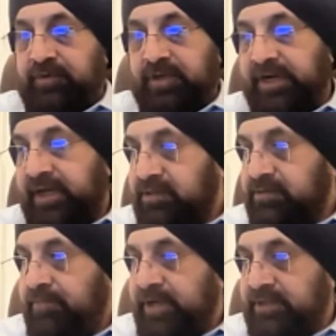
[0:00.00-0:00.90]
It is
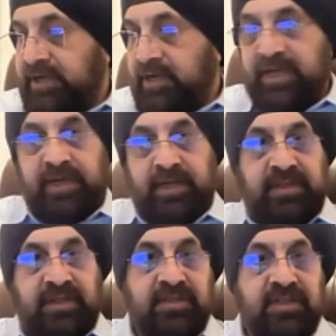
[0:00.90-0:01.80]
basically,
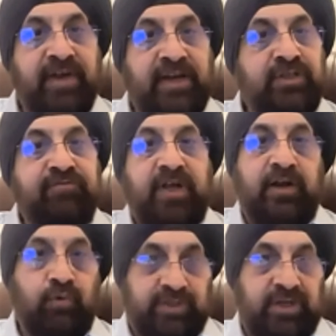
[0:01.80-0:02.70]
this is the value that we are
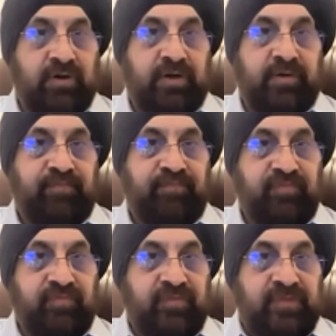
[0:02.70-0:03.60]
losing on.
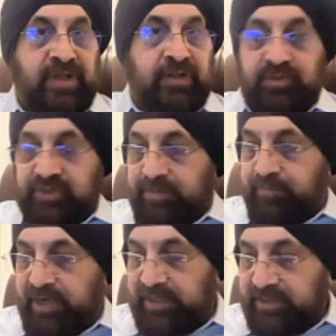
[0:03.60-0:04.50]
So
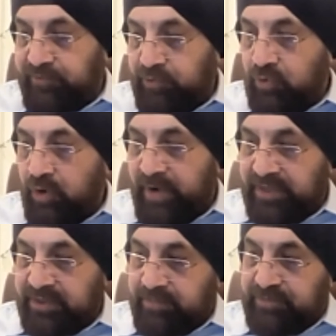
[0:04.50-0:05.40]
symbols, if you go by
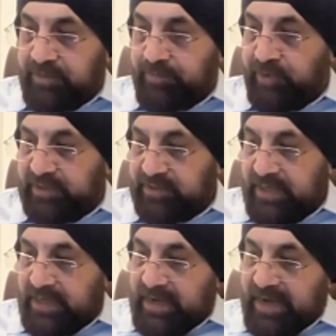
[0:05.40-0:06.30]
symbols,
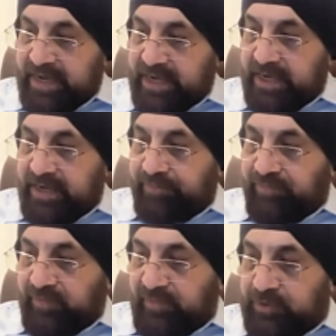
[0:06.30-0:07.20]
I
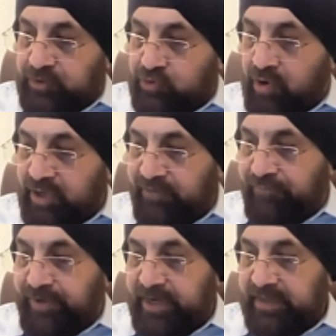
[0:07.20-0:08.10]
strongly
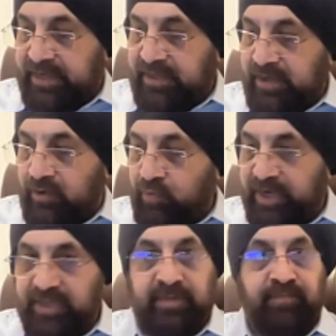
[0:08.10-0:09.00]
feel that the
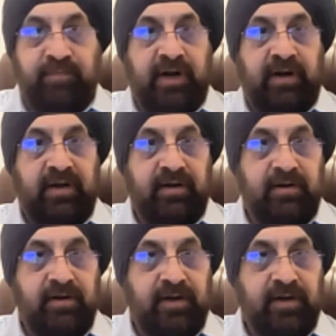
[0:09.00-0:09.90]
only symbol,
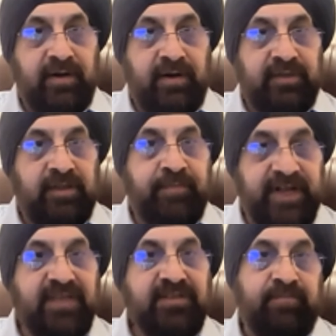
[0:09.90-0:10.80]
the
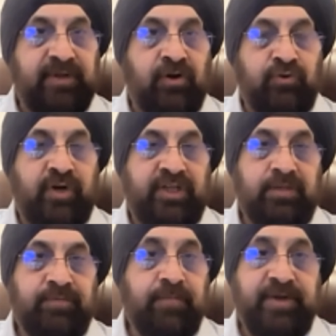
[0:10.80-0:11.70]
biggest symbol, not only
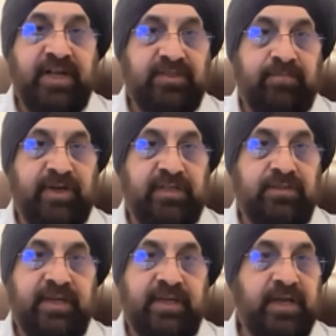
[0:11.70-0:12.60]
the biggest symbol in
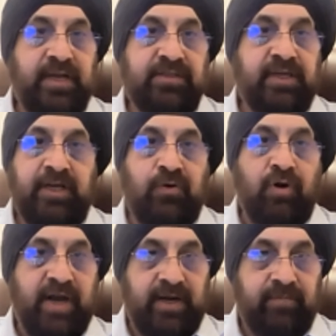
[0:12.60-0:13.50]
Sikhi is the
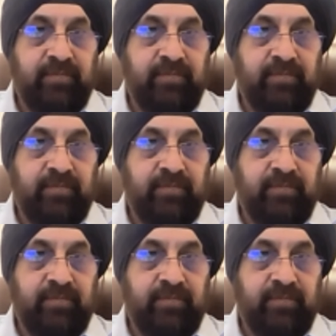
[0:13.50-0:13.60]
Ikonkar.